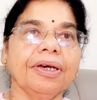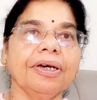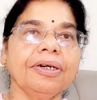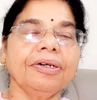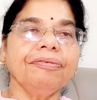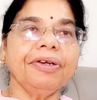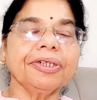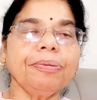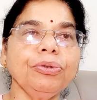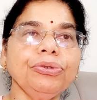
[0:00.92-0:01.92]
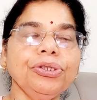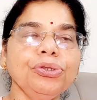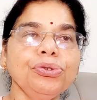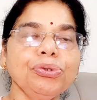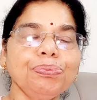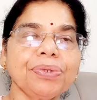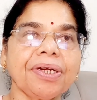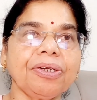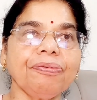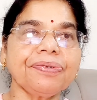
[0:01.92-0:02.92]
Welcome to the YouTube
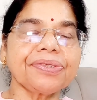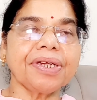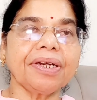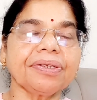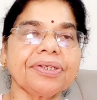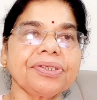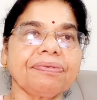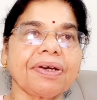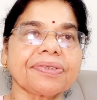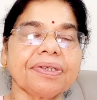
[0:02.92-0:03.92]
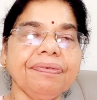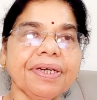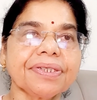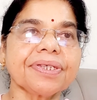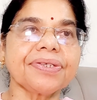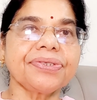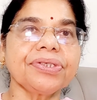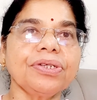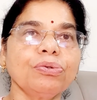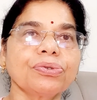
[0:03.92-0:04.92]
channel of Snelata Shrivastava,
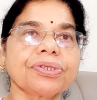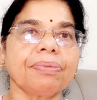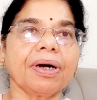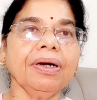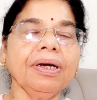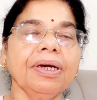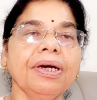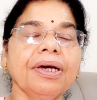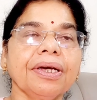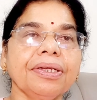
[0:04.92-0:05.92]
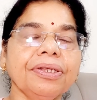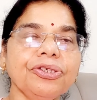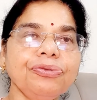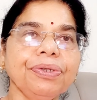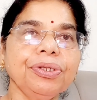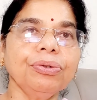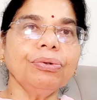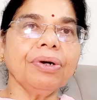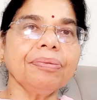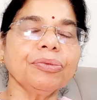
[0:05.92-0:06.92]
XSG Lok Sabha. In this video,
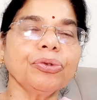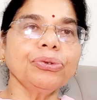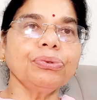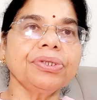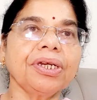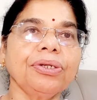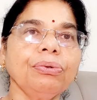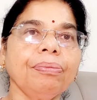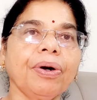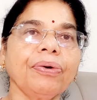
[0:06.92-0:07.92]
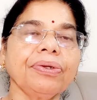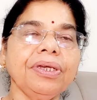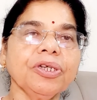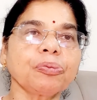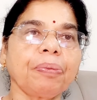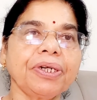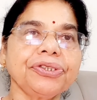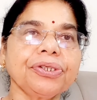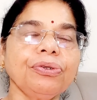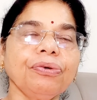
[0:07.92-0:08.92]
I am going to tell you about the
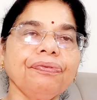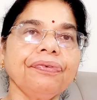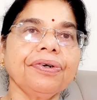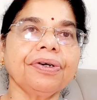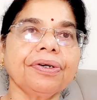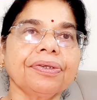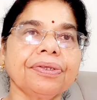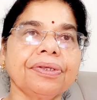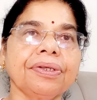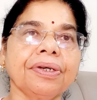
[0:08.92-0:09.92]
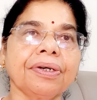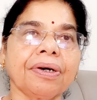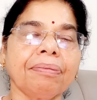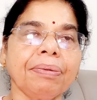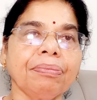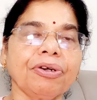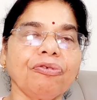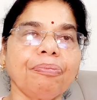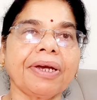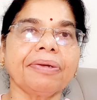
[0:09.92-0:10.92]
expulsion of a member
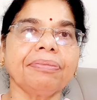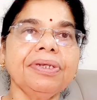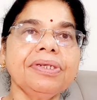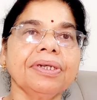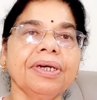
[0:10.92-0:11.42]
of parliament.